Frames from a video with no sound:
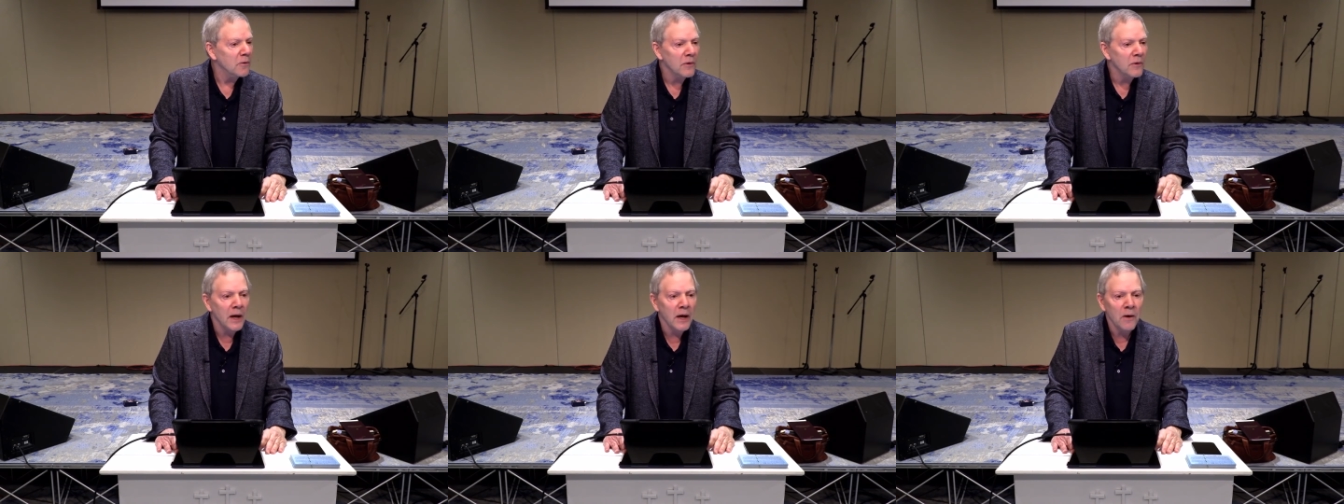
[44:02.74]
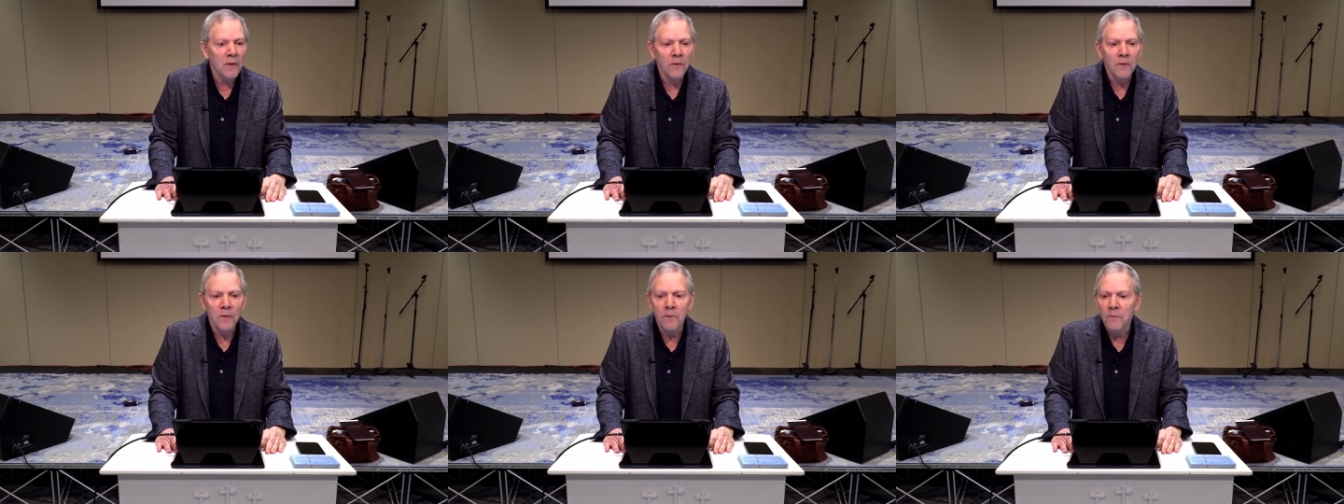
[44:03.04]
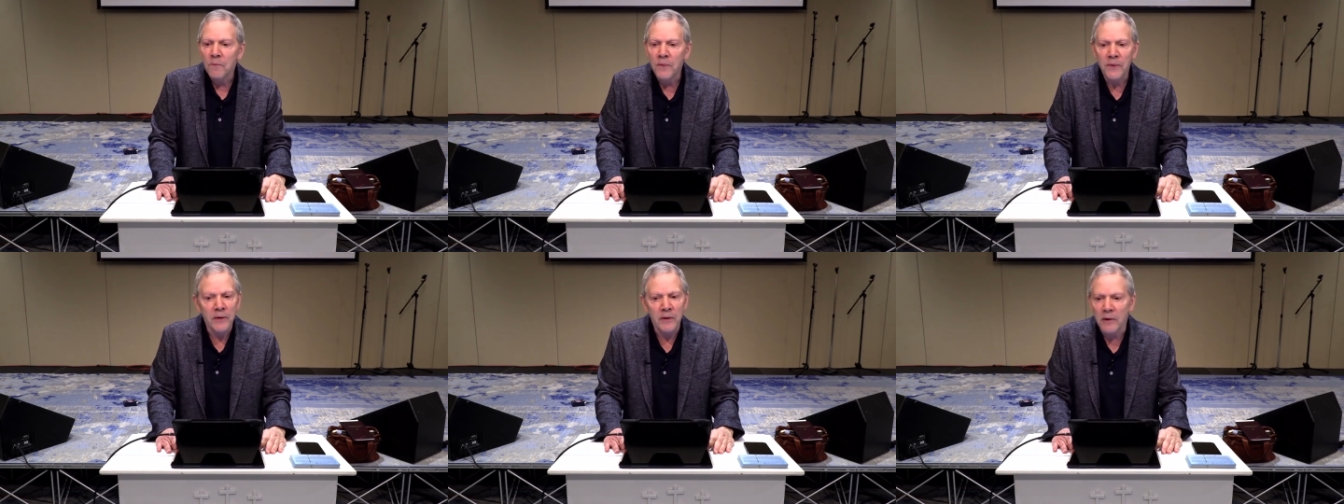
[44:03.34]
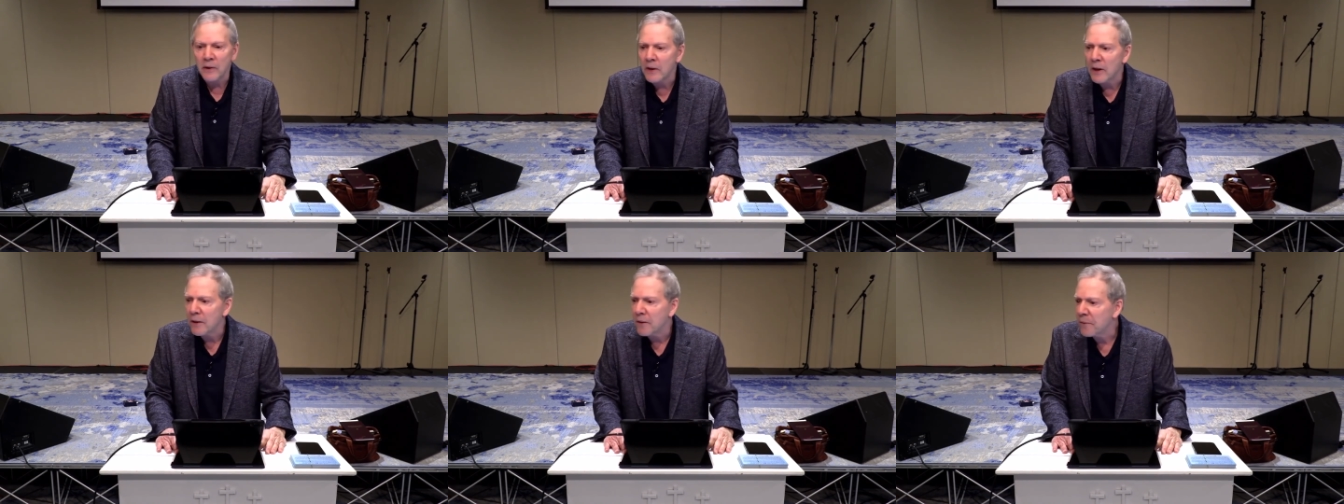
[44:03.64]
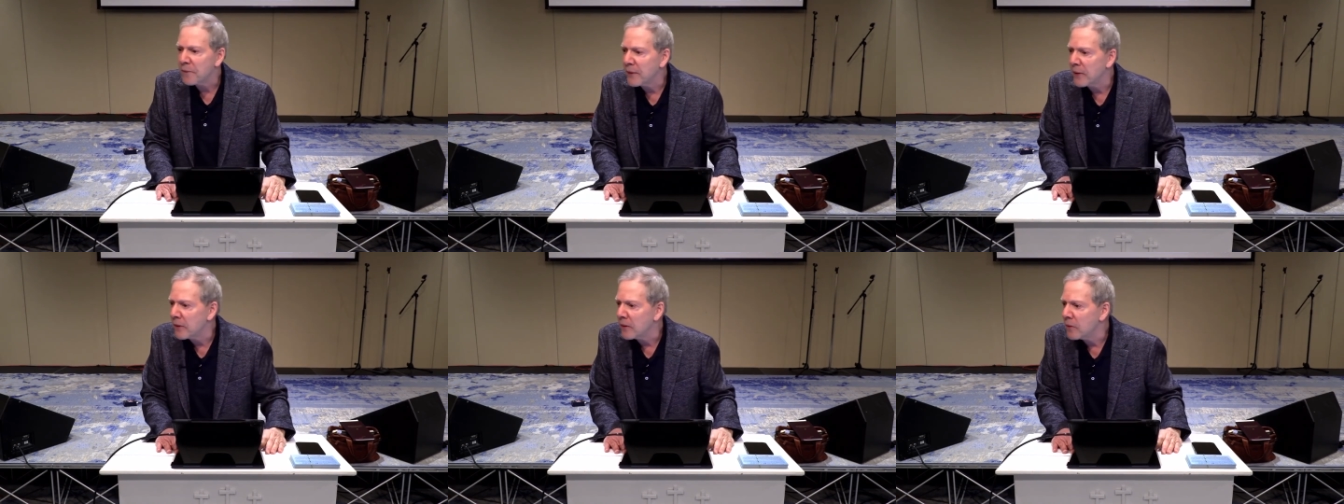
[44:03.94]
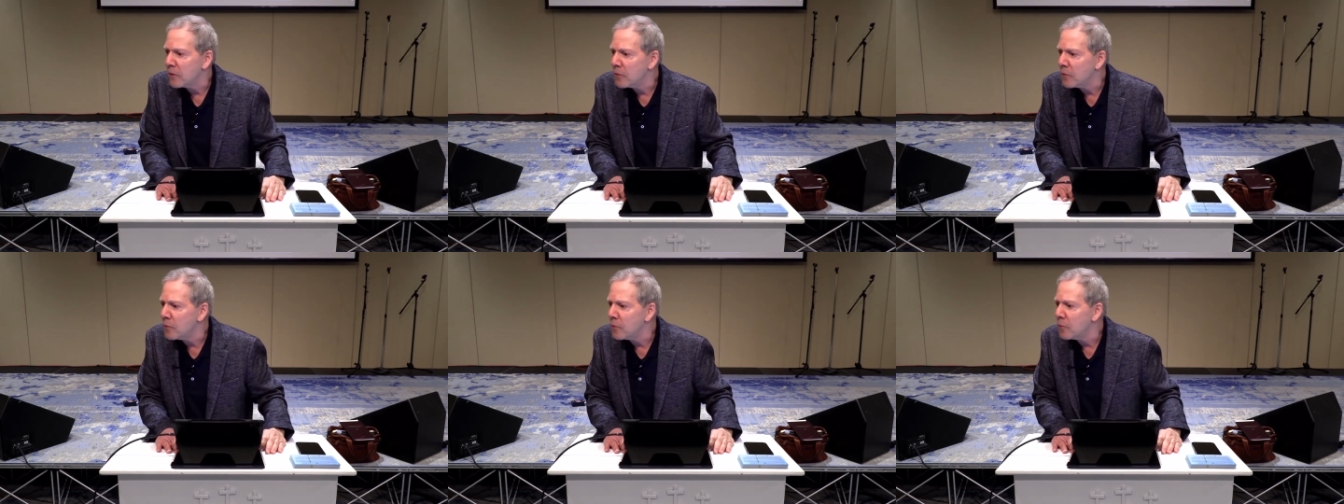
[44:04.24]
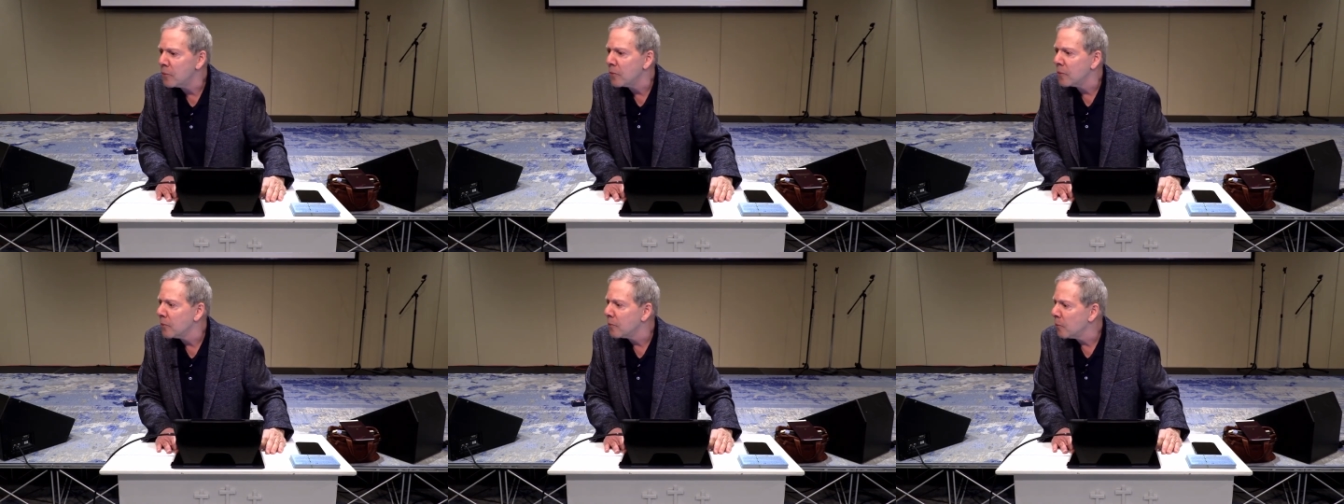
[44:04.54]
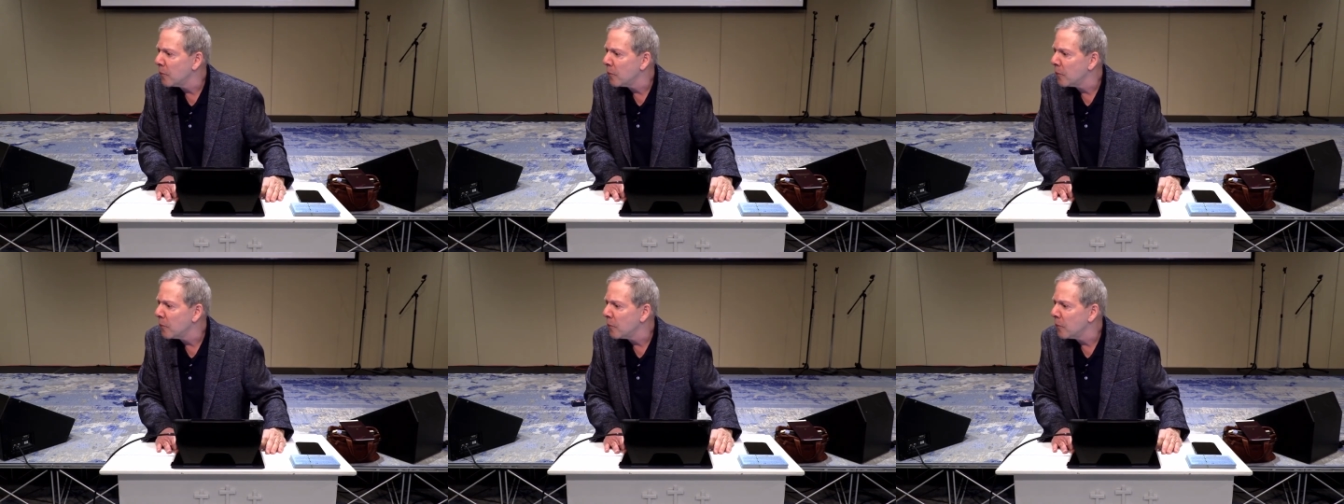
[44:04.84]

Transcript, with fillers: do now, there's a lot of things you